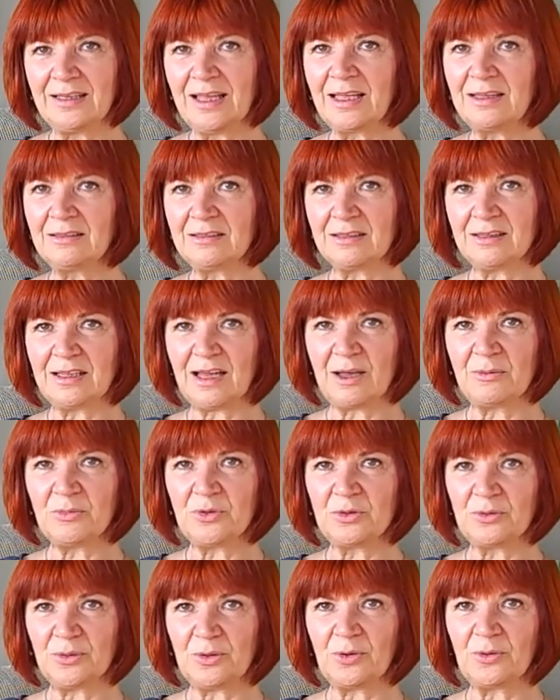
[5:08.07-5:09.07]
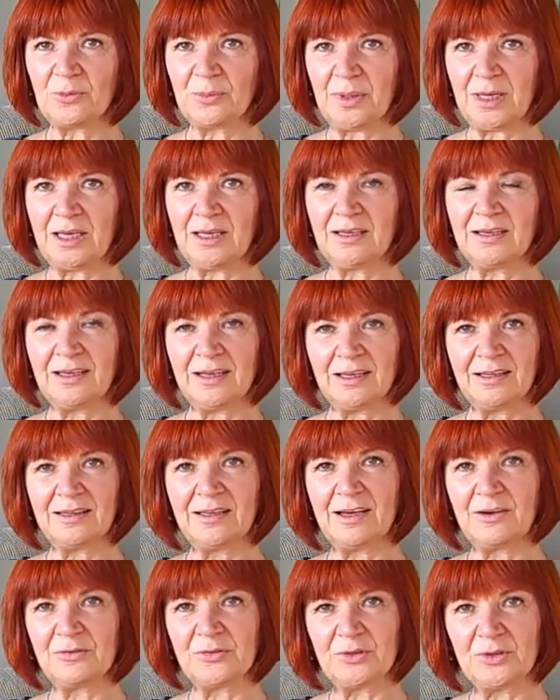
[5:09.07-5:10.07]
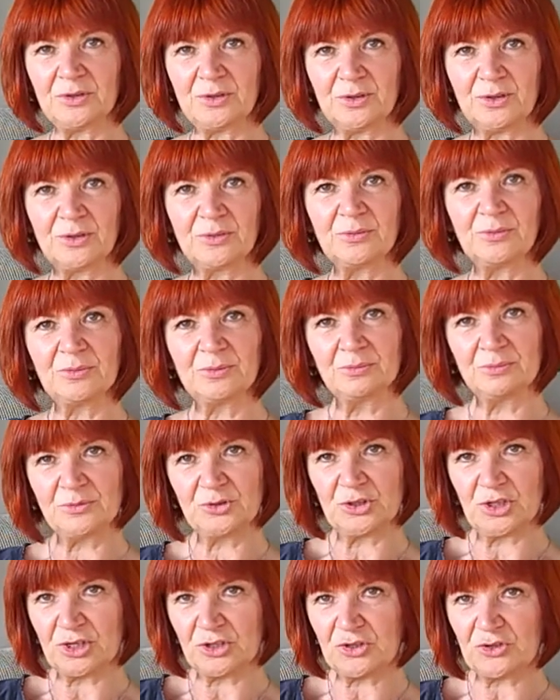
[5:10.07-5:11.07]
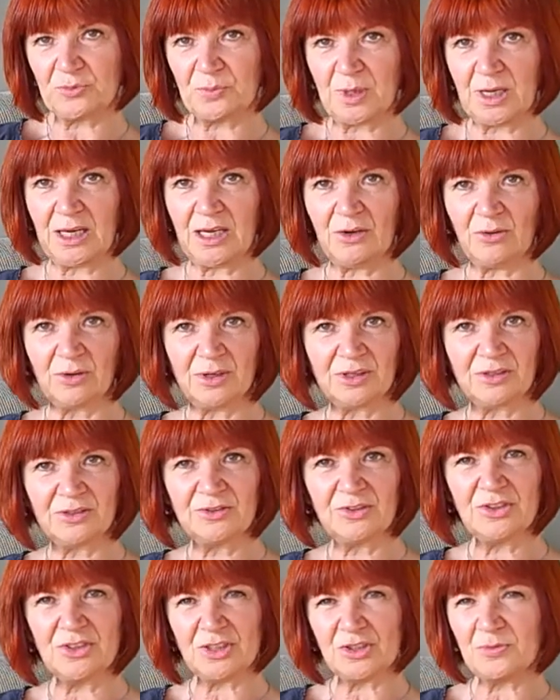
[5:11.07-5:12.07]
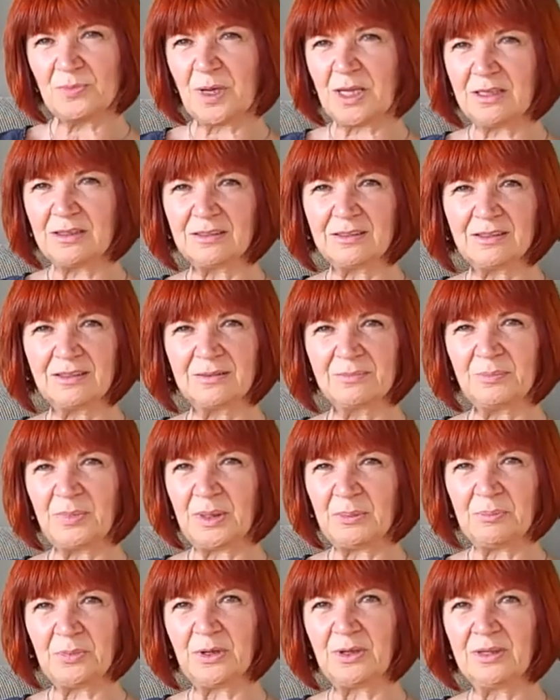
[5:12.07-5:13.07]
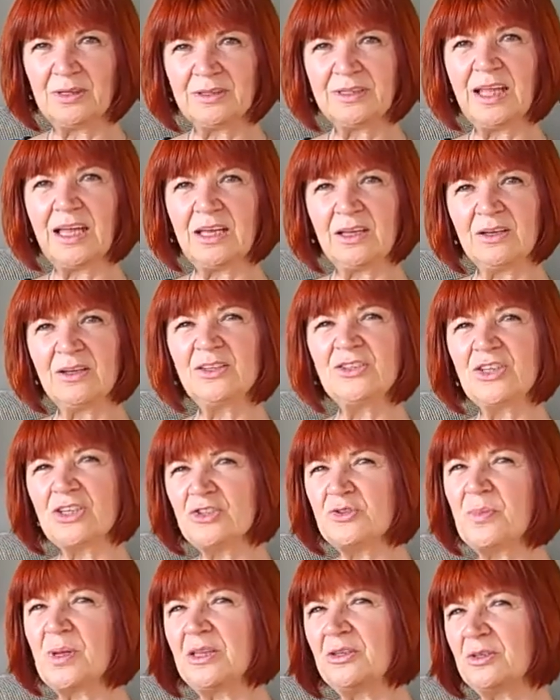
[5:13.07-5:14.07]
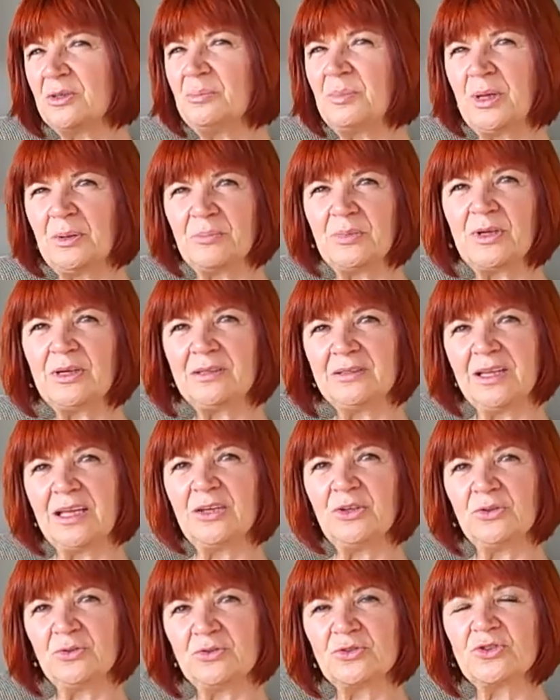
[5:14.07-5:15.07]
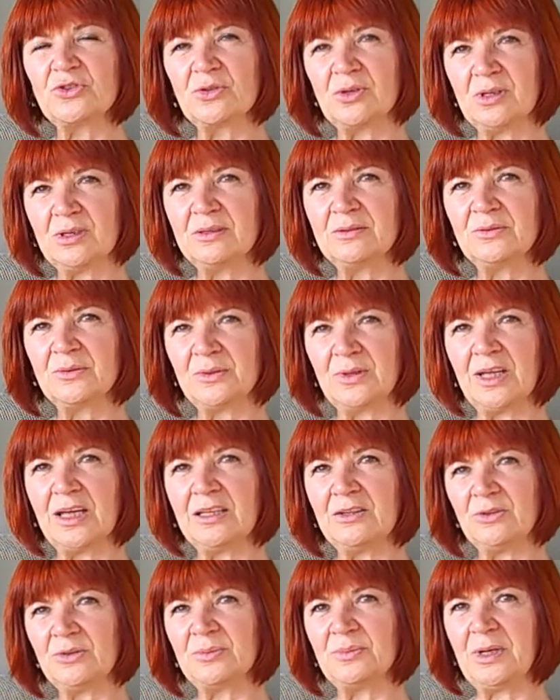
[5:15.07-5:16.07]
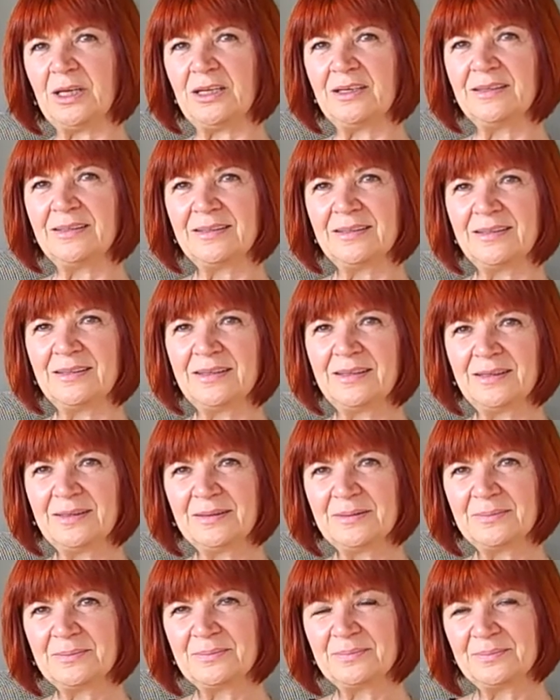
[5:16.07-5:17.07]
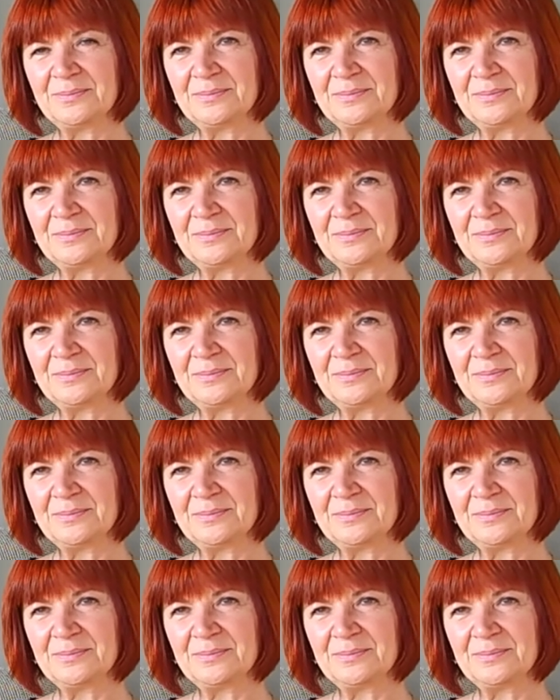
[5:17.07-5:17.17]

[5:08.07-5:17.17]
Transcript: Get the time to know me, and after judge me, or judgmental people. Judgmental people, they usually do that to me. Okay.